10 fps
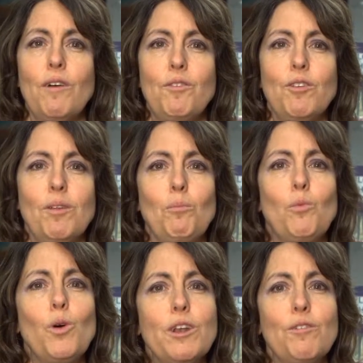offer
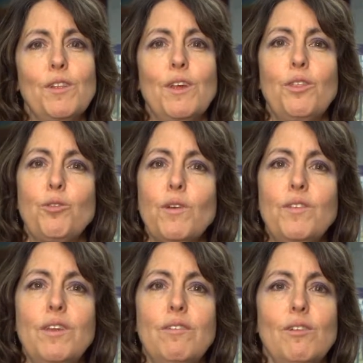some wonderfully
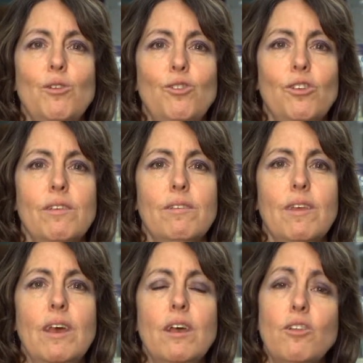thrifty solutions
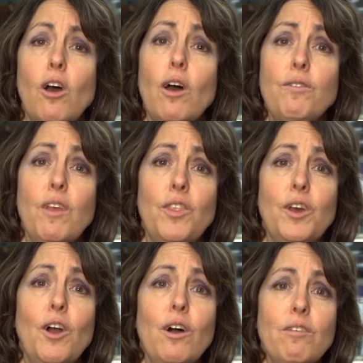to offset the
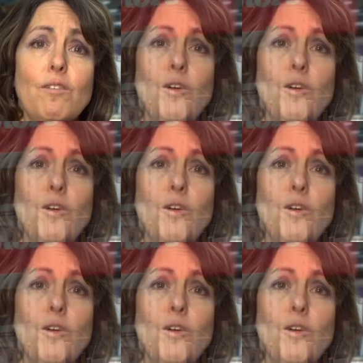cost